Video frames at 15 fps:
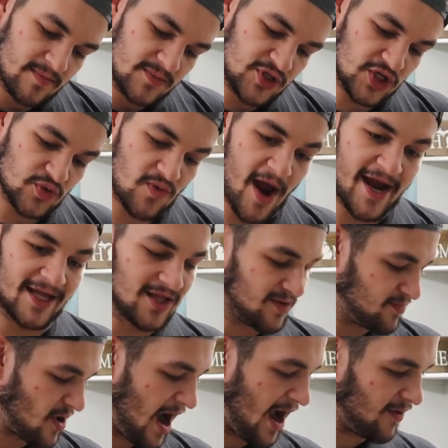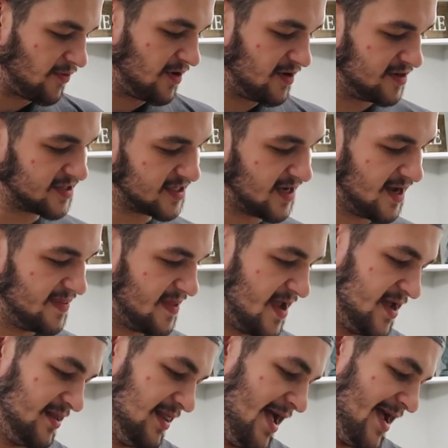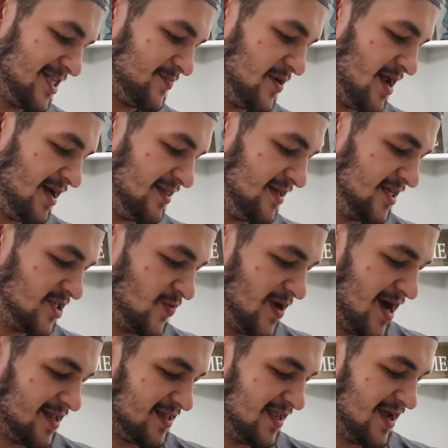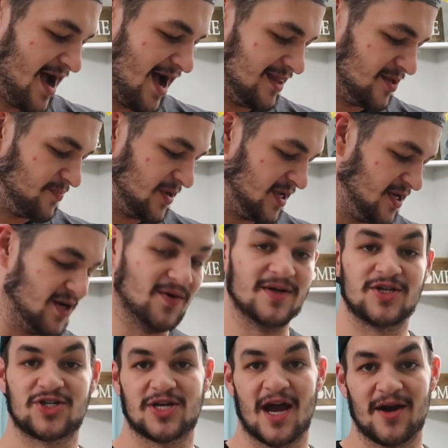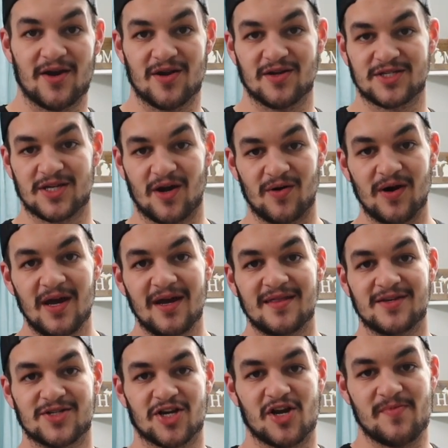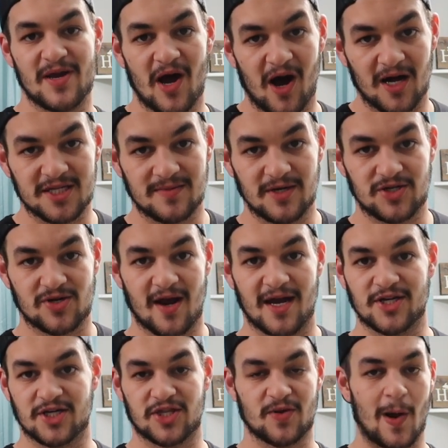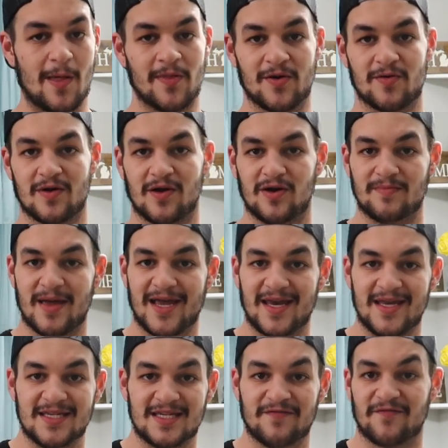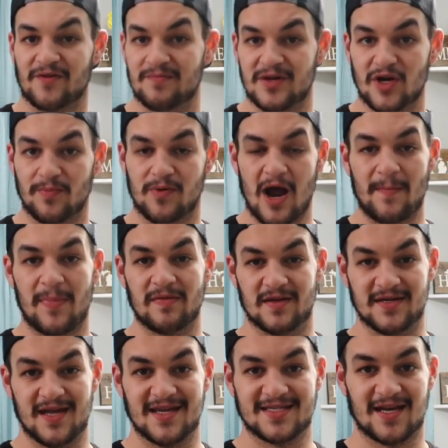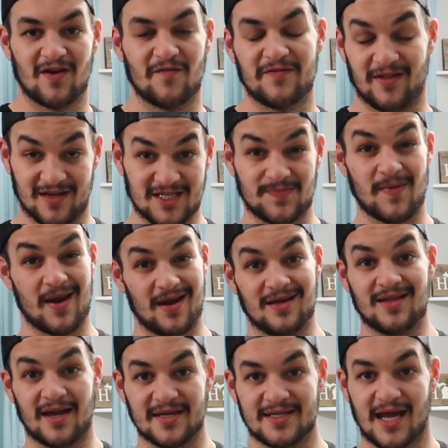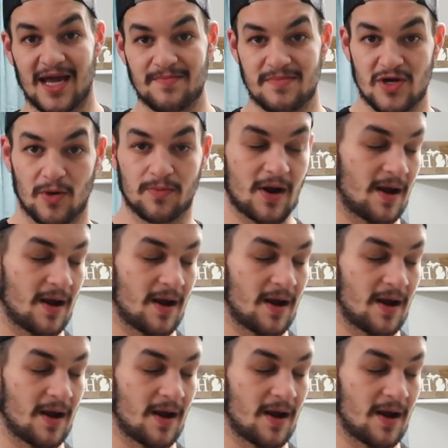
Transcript: just regular bratwurst. And then last but not least, we got the jalapeno and cheddar. So these are gonna be awesome to try. Just throw on the grill and make it easy for meal prep on the days I don't feel like spending a lot of time meal